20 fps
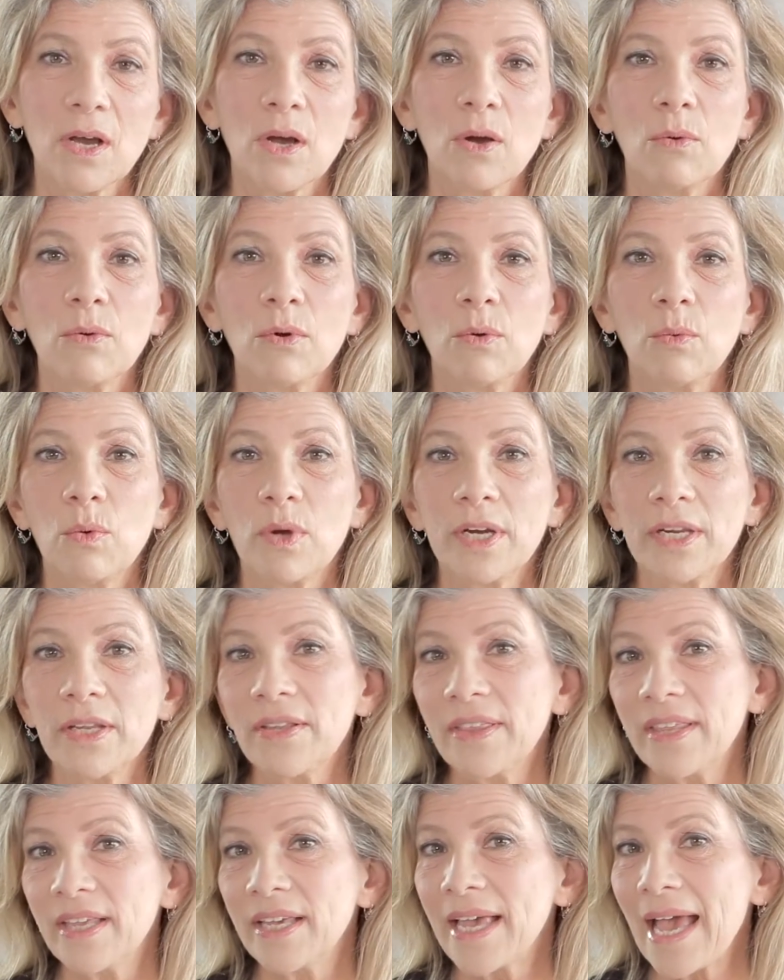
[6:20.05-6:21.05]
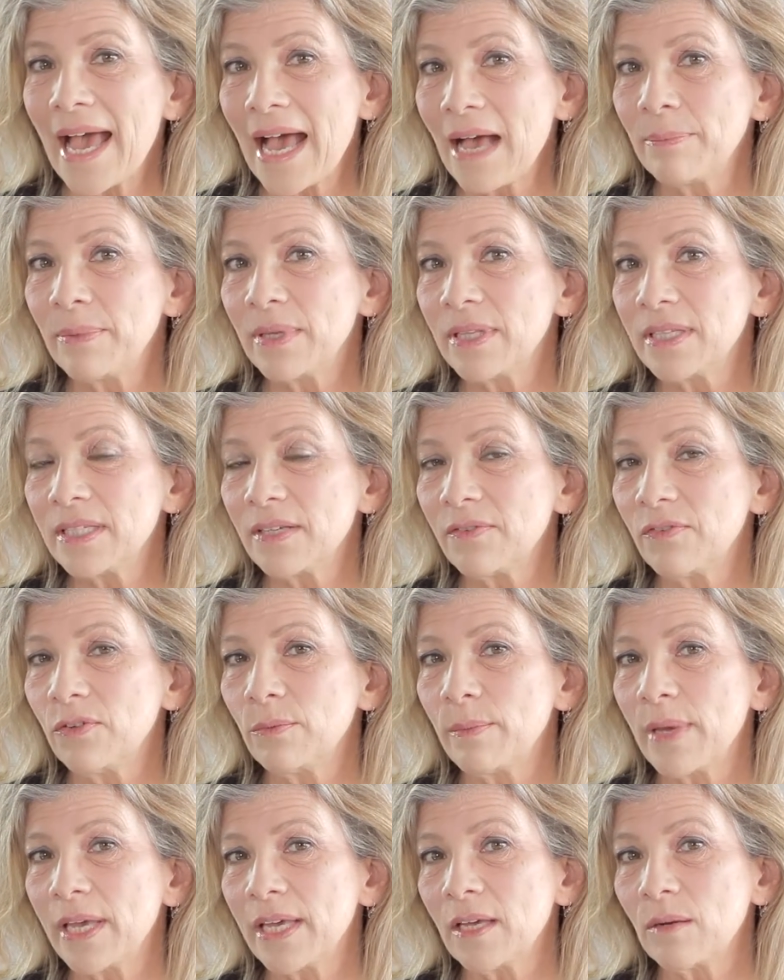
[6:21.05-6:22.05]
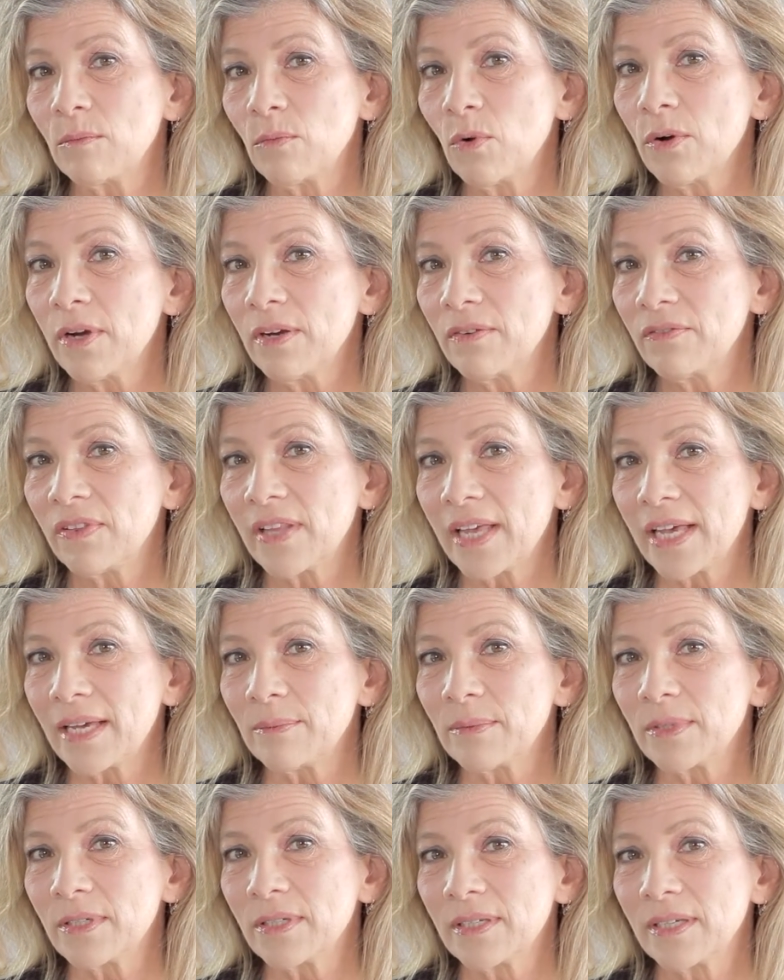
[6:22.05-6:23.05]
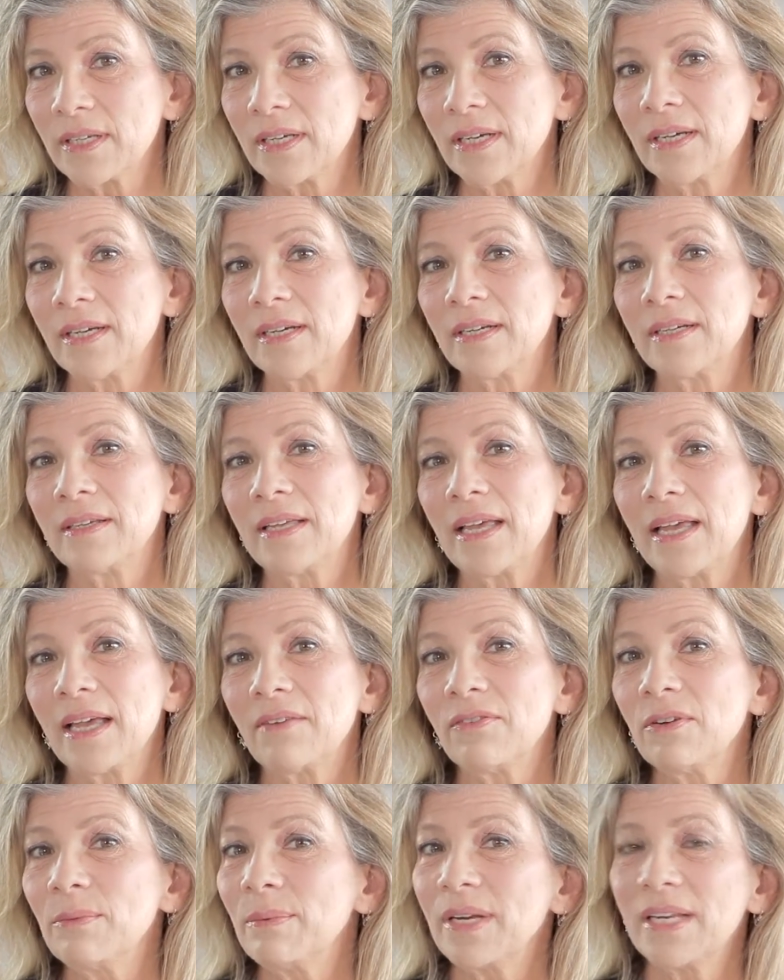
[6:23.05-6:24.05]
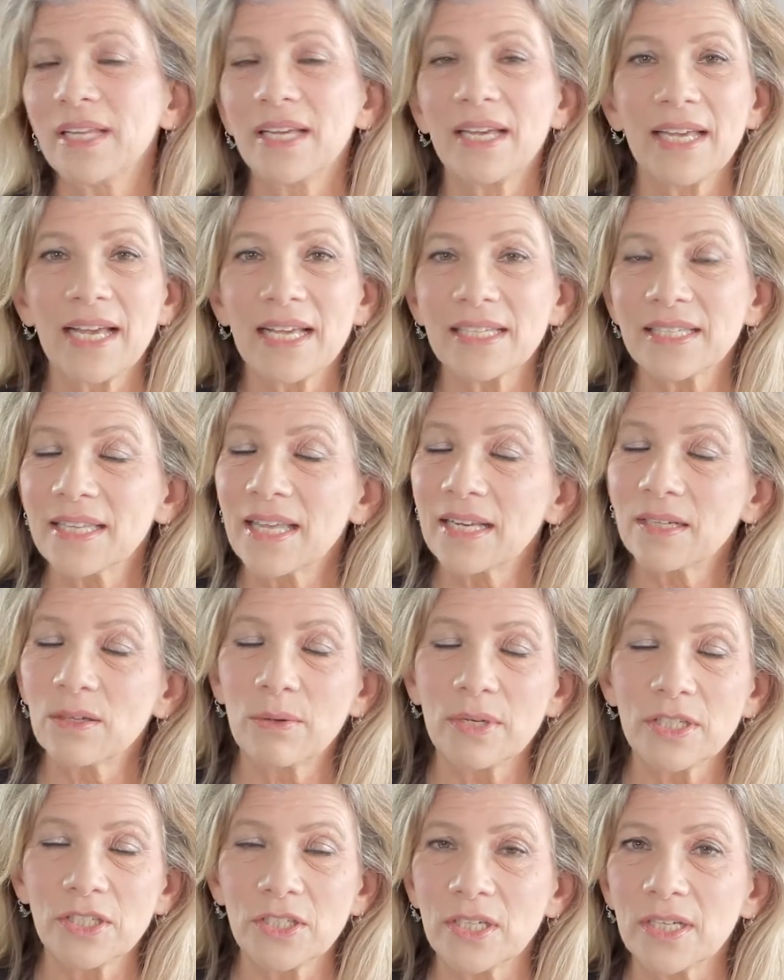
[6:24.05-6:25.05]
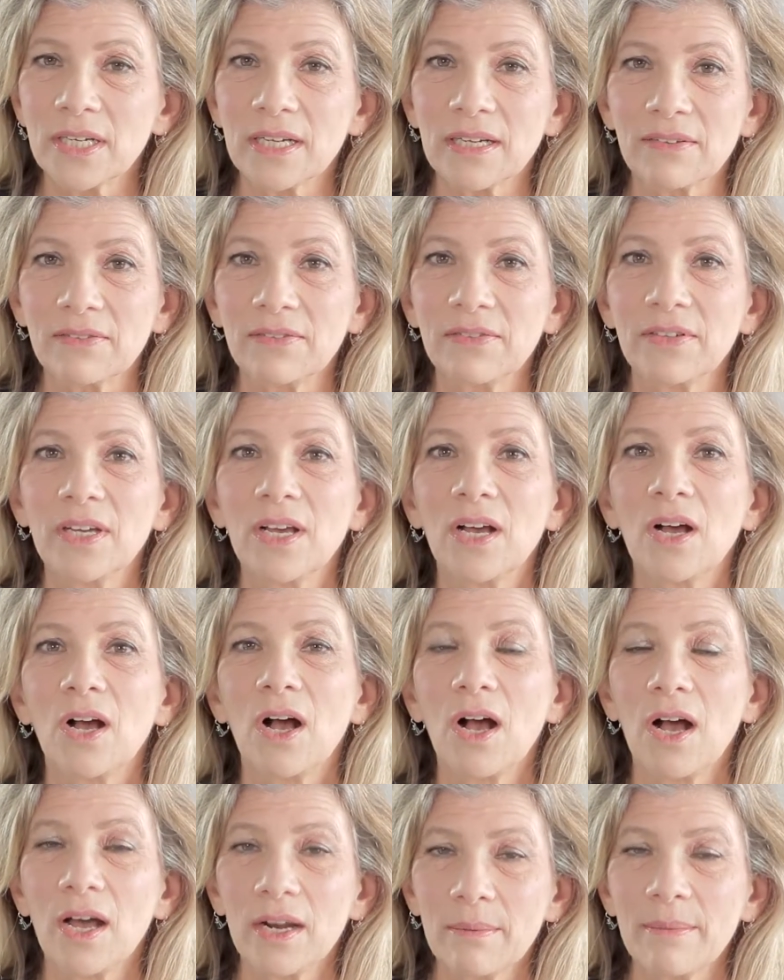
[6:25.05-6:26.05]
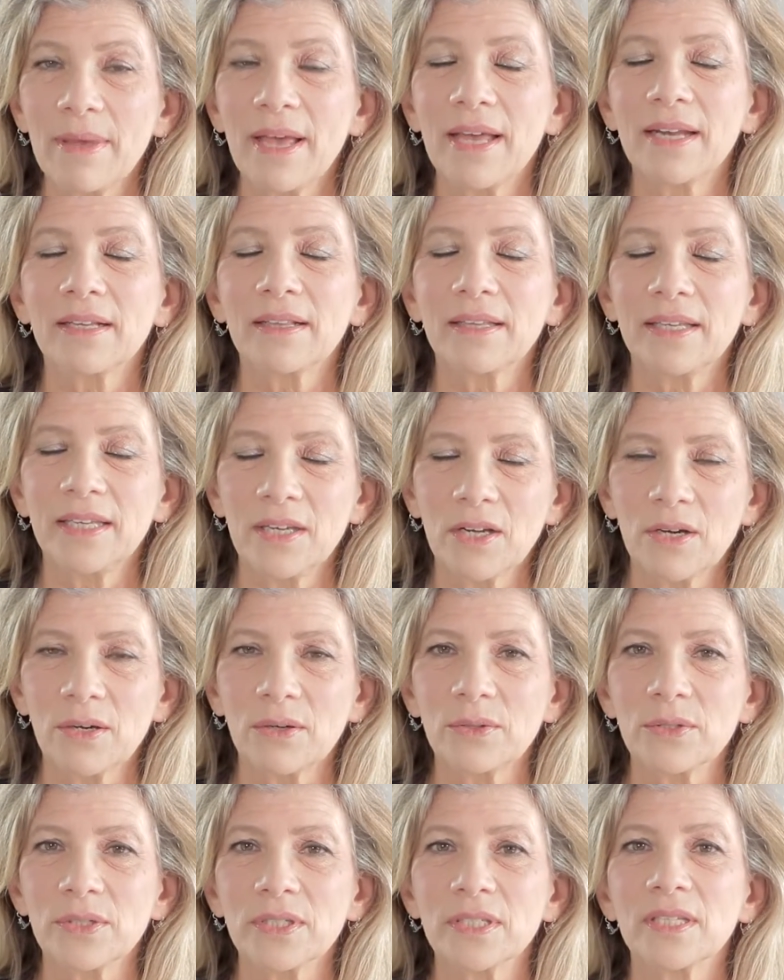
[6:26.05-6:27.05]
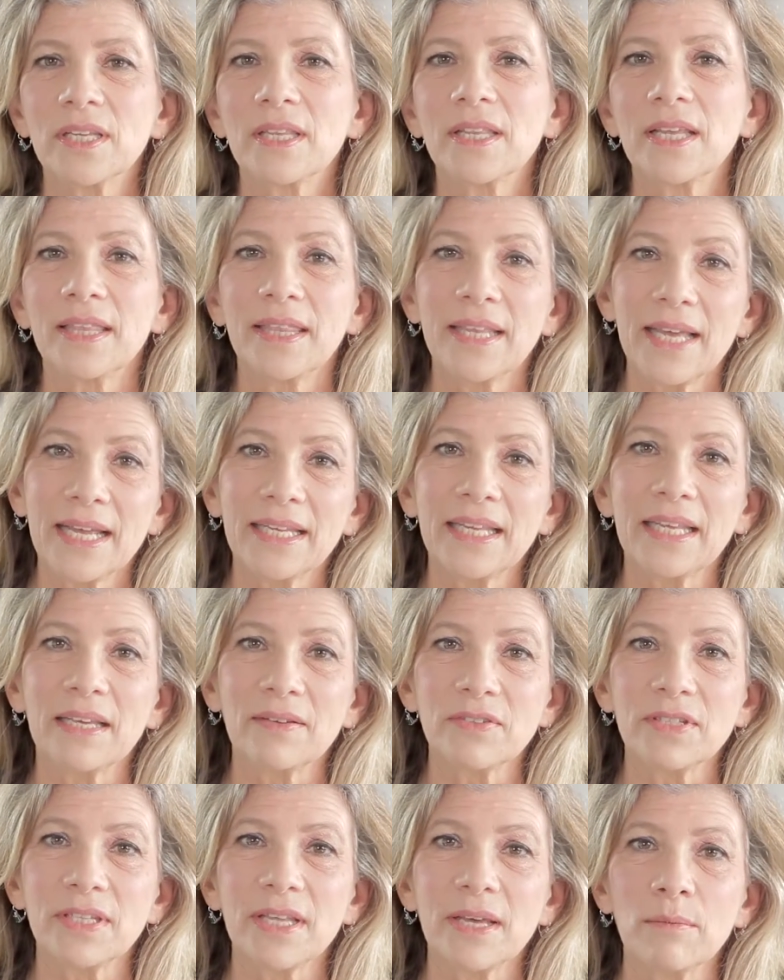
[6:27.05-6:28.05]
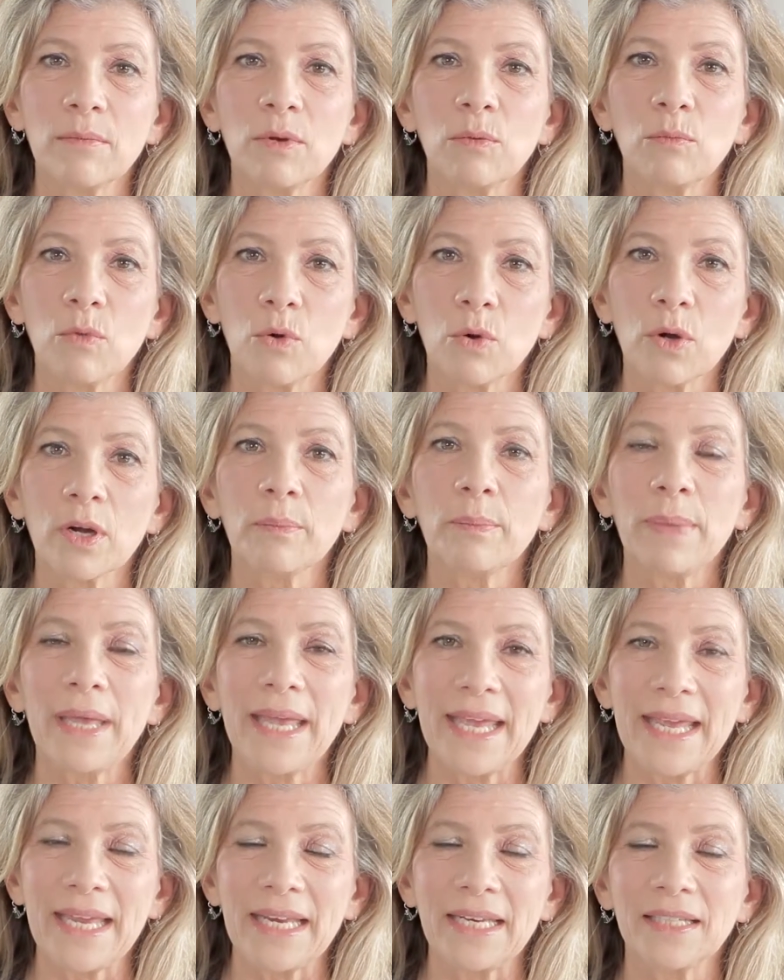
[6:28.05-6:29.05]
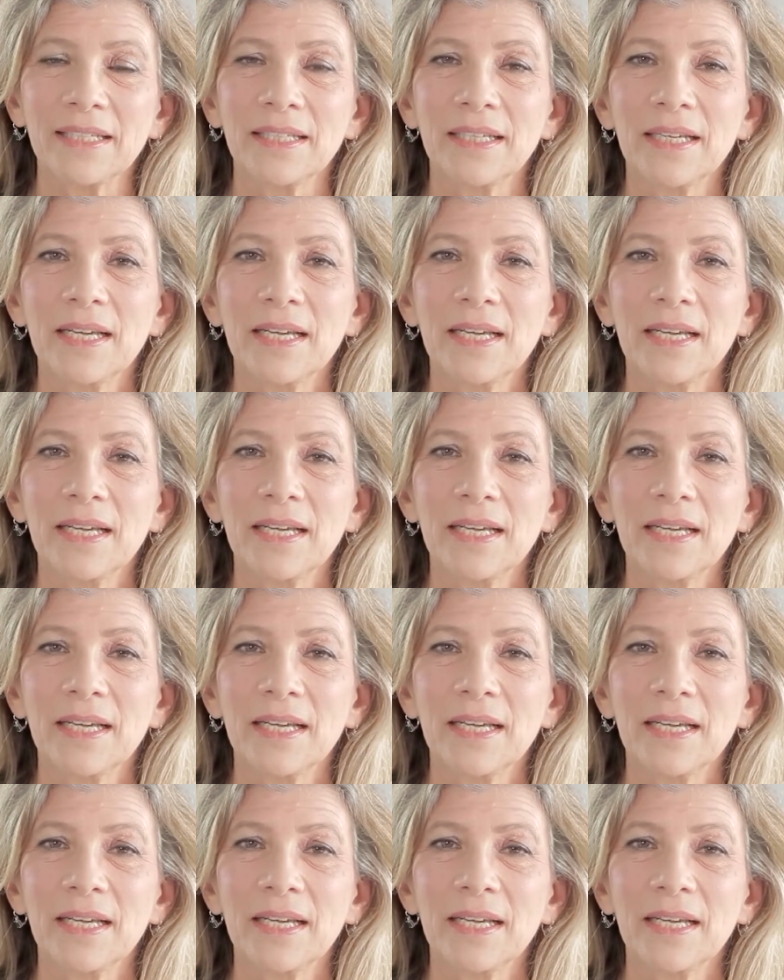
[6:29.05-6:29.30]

Well, what do you think happens if you make it more inflamed? Everybody I ask that question of automatically knows that that gives them more pain.